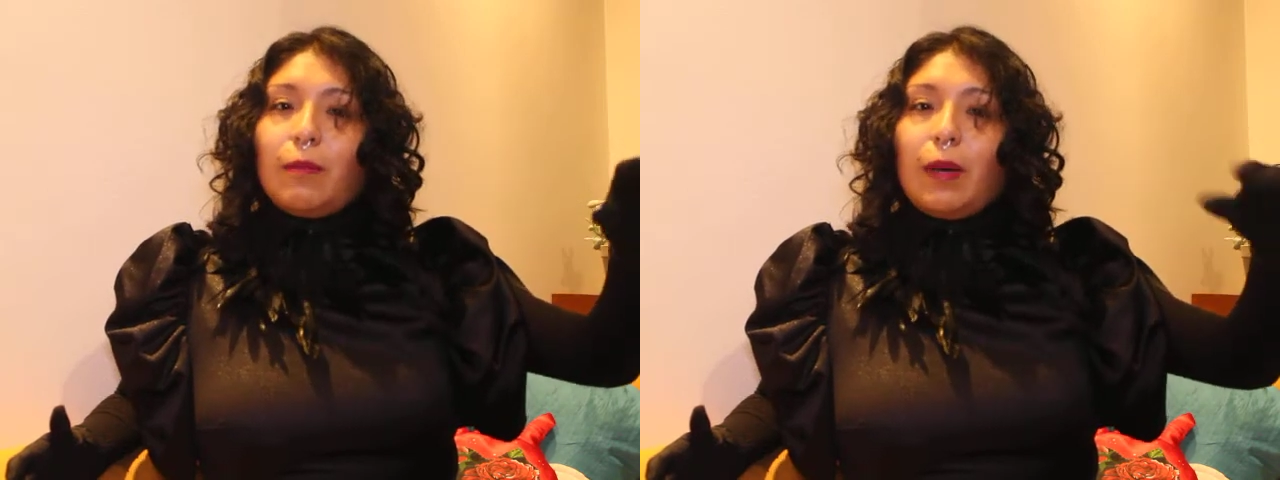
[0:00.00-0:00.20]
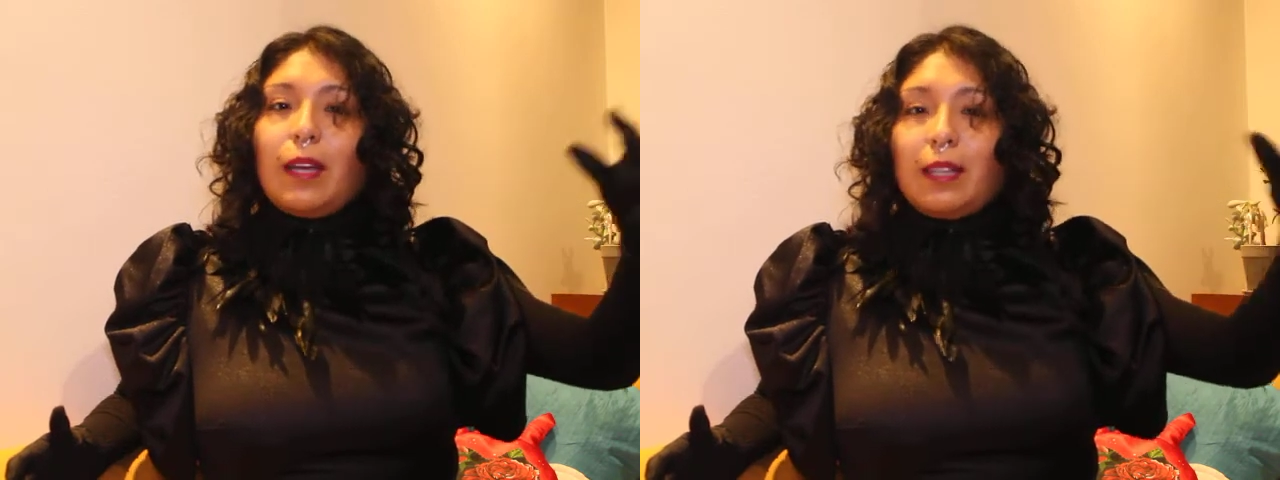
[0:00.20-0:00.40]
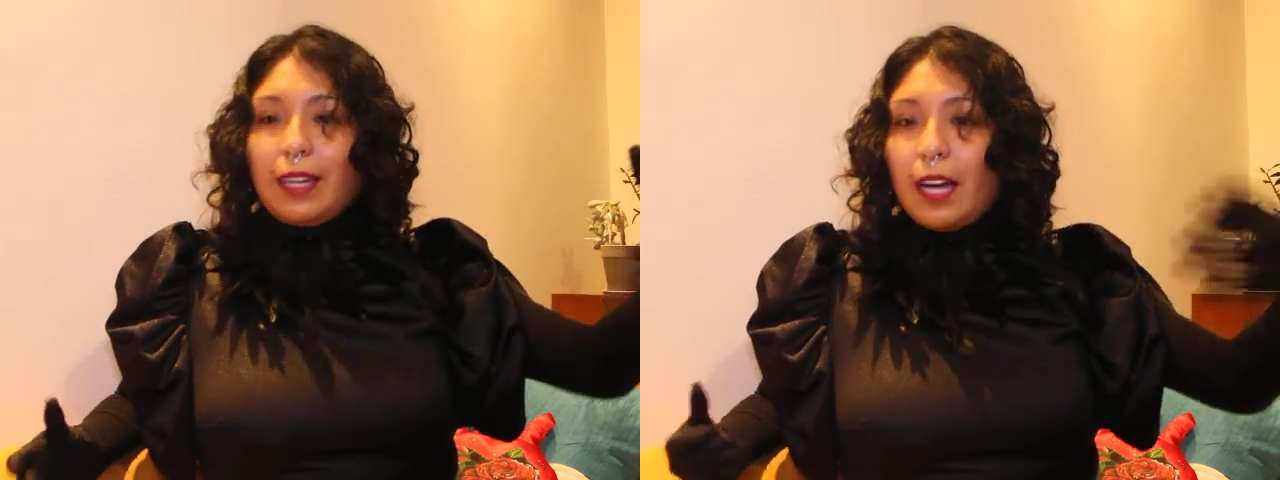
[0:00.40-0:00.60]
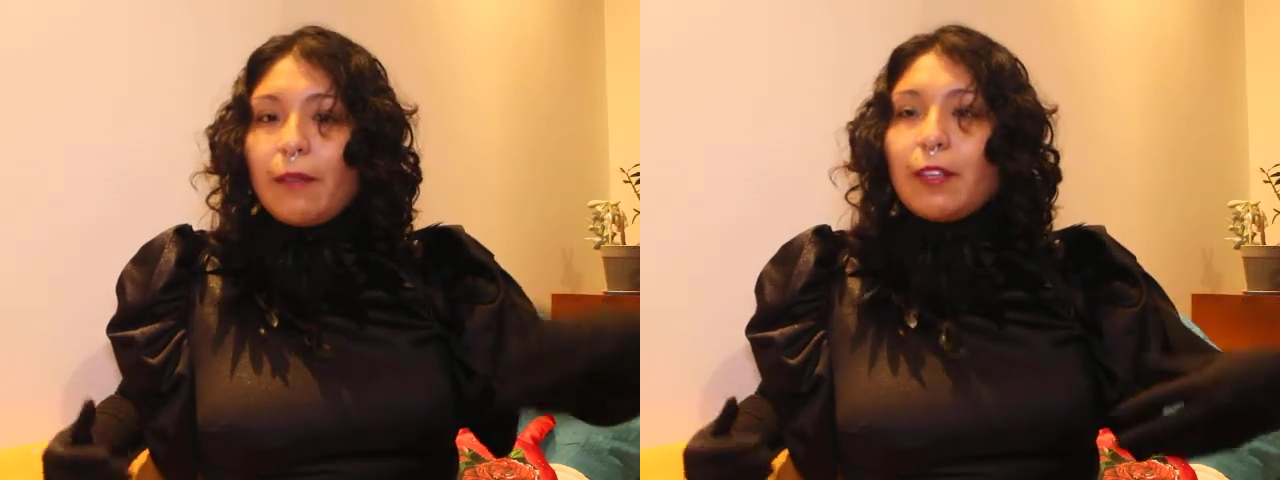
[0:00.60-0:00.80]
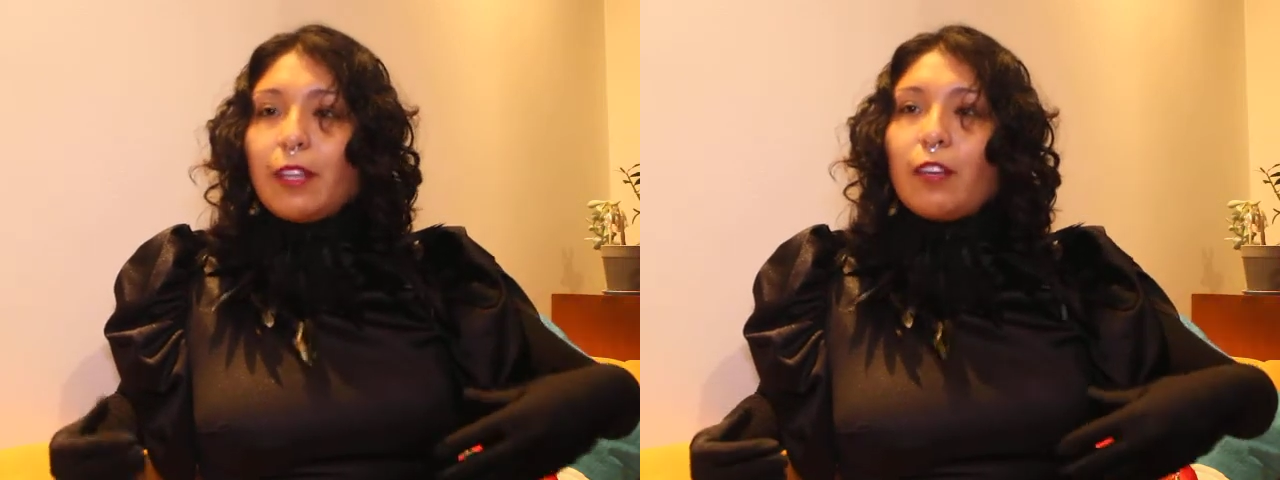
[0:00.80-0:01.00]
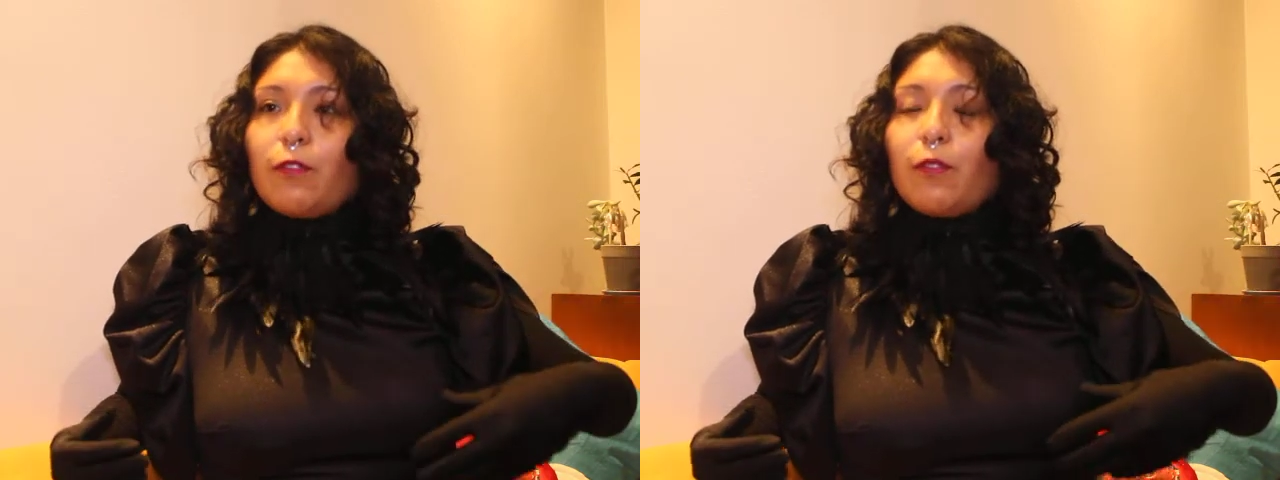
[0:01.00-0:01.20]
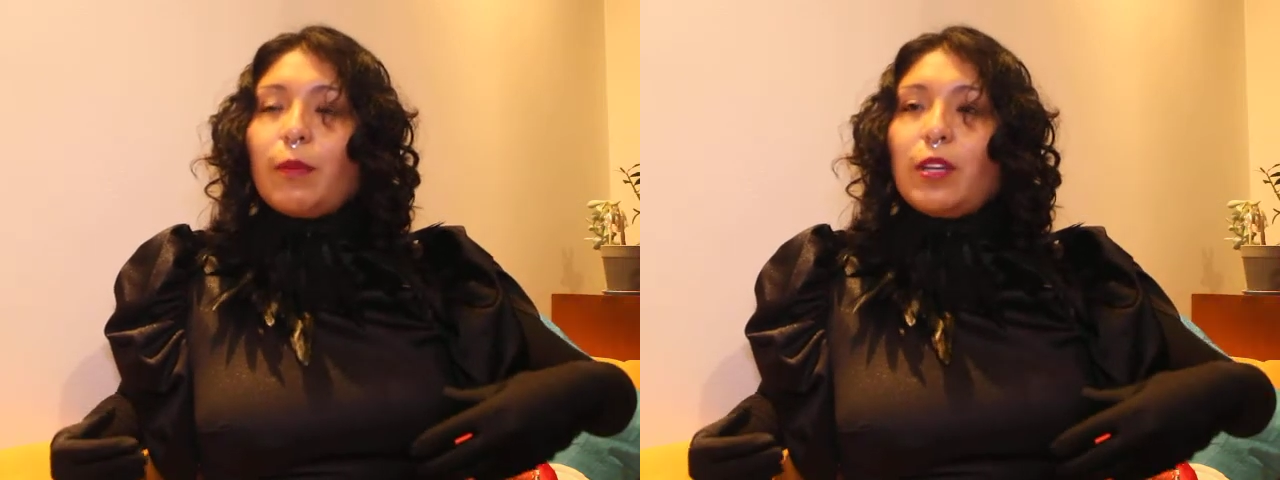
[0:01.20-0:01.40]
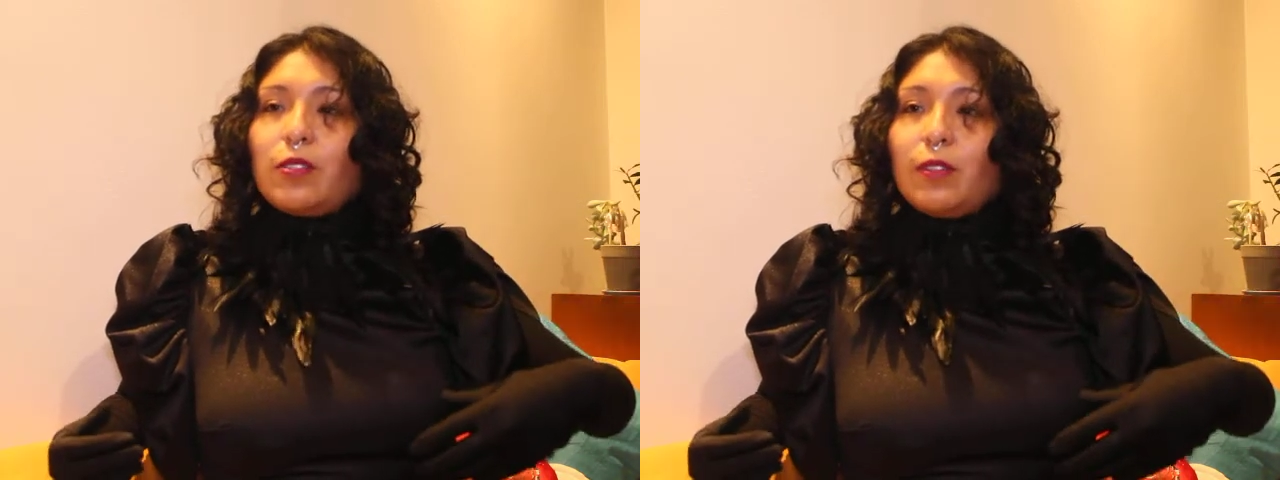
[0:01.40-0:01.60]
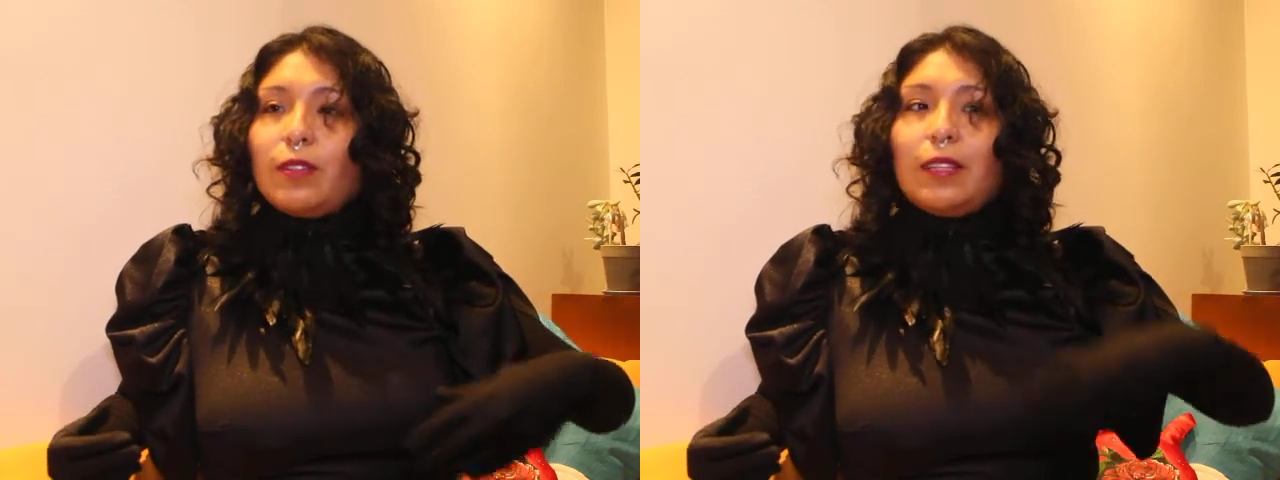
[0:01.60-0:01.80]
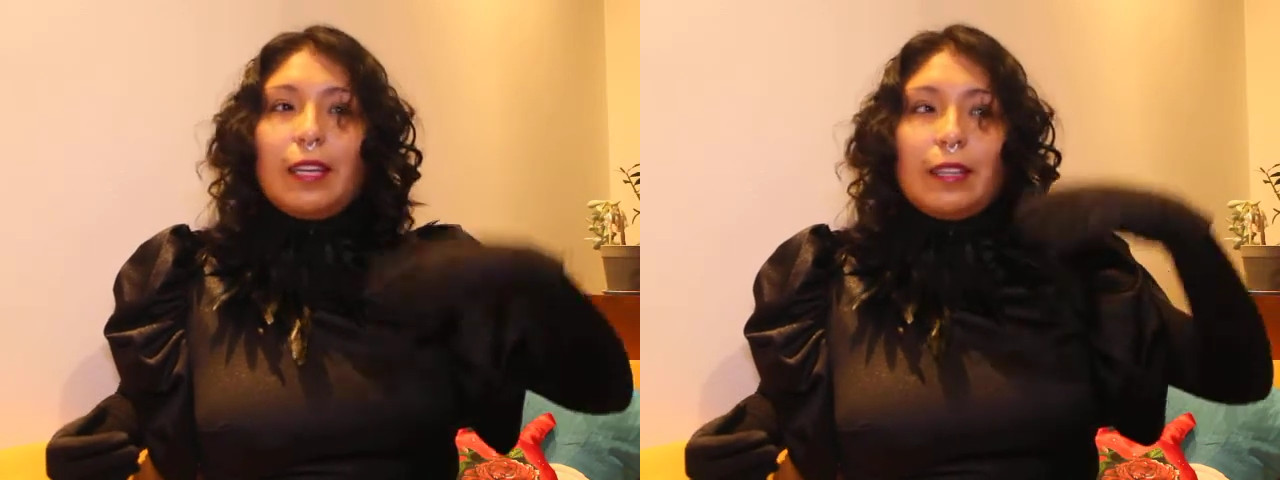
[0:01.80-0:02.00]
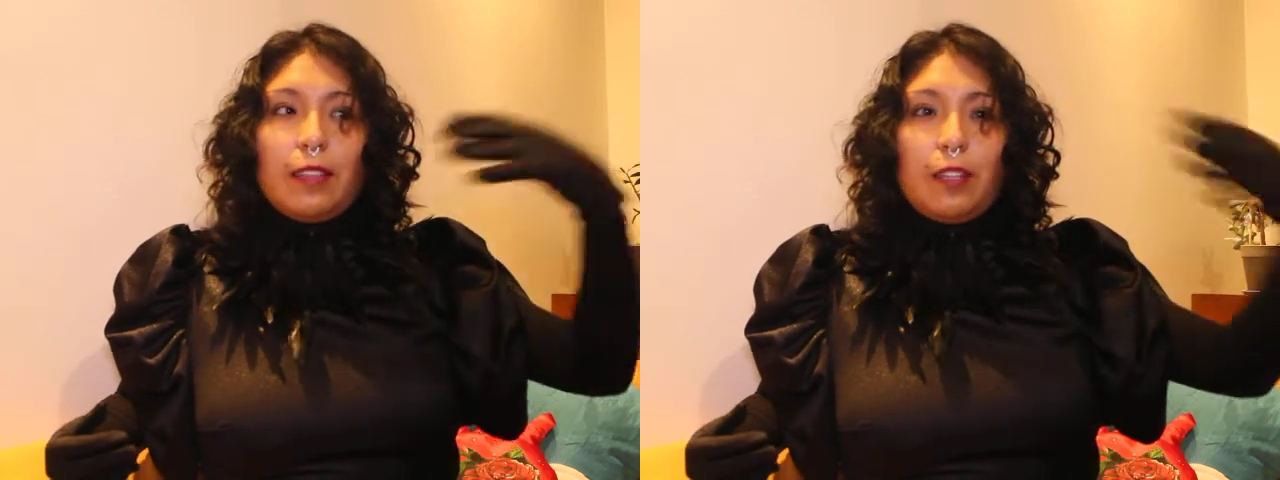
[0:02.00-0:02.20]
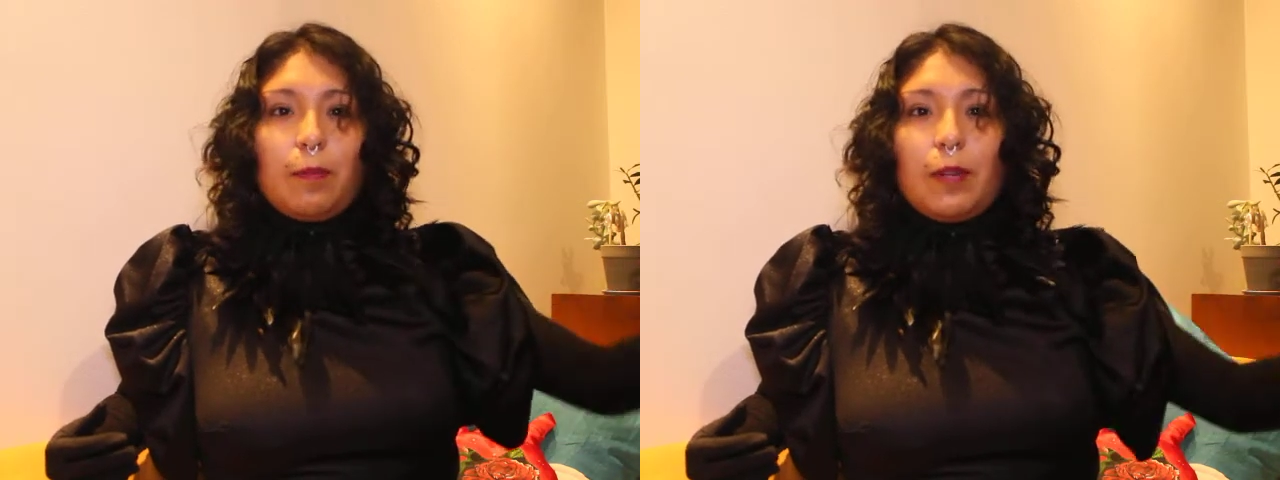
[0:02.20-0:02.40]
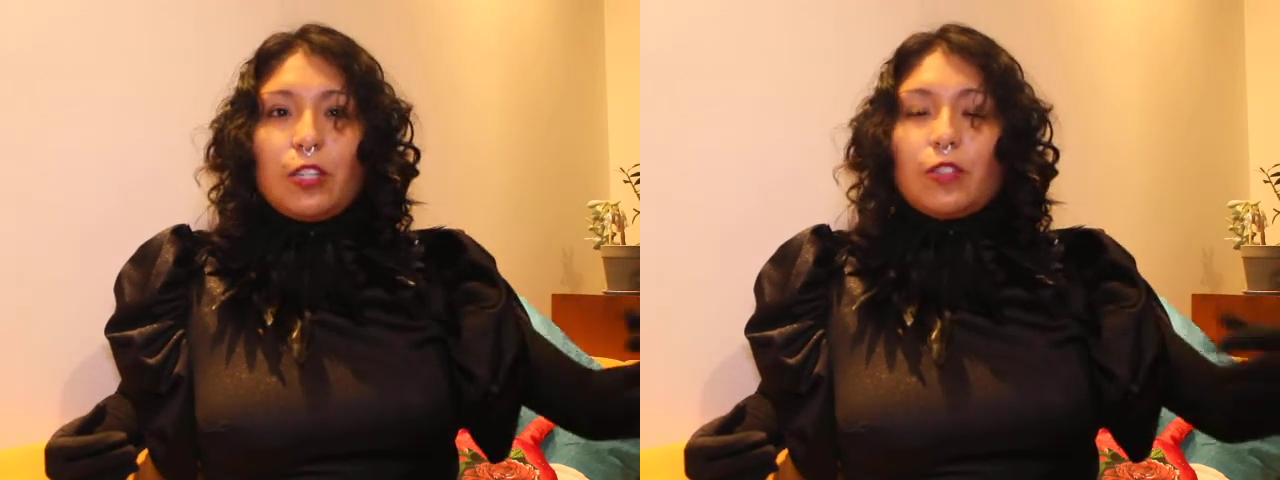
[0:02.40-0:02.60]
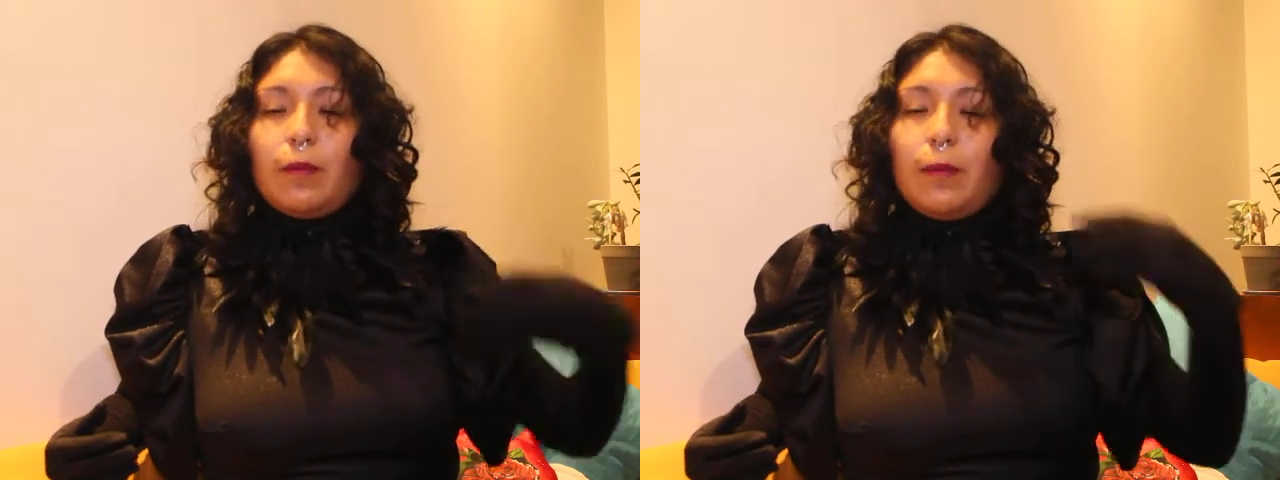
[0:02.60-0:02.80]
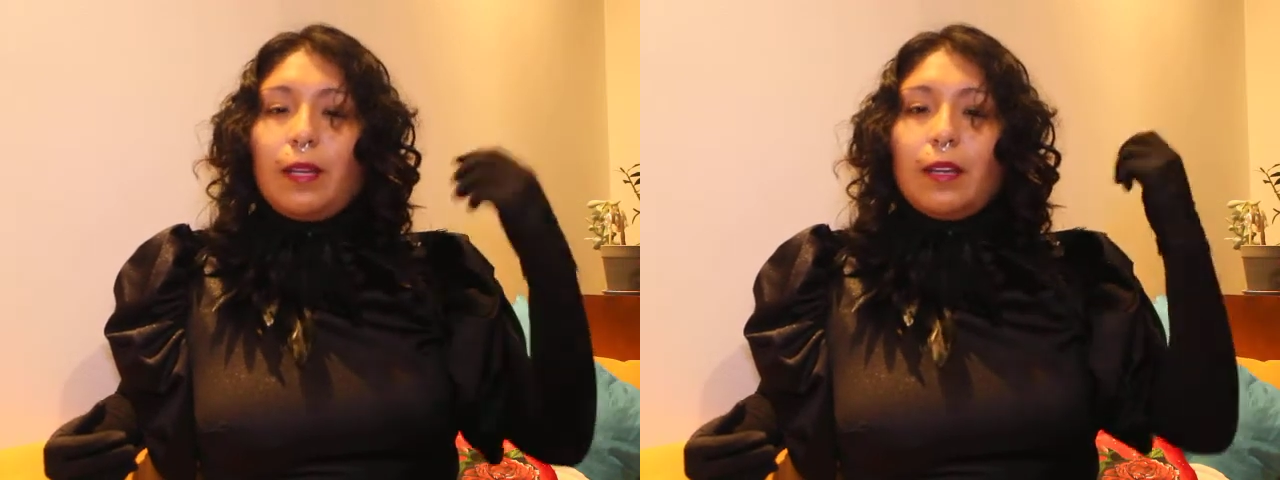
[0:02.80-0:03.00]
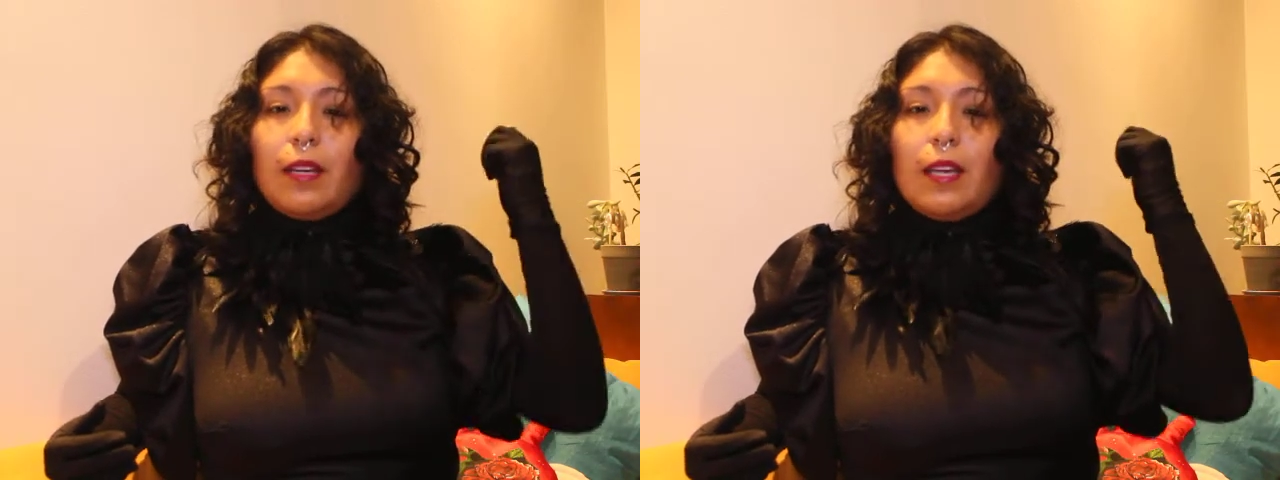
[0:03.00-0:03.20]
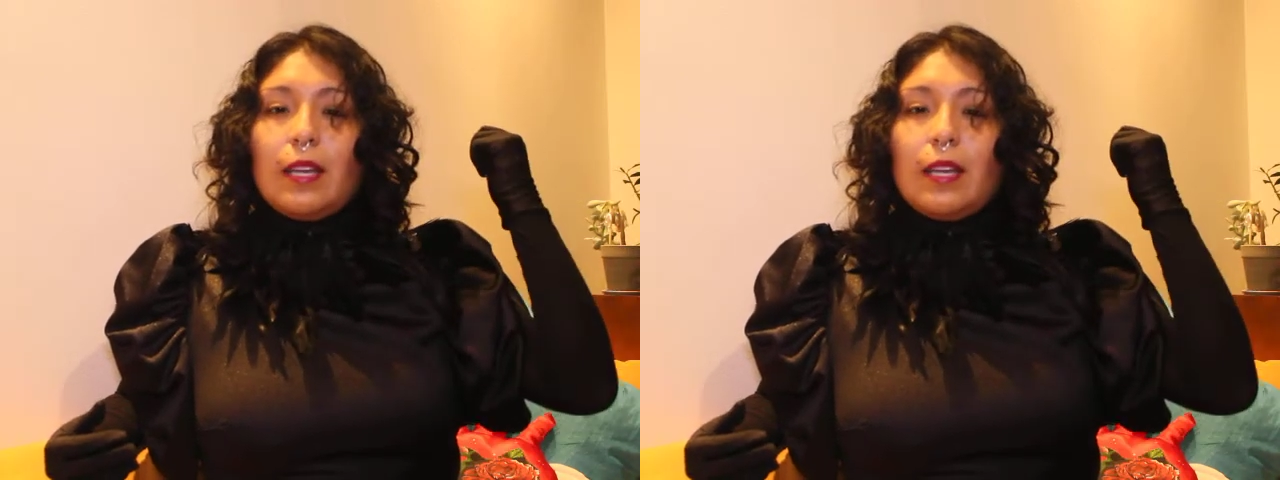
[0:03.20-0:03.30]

by having the information, like their pleasure being,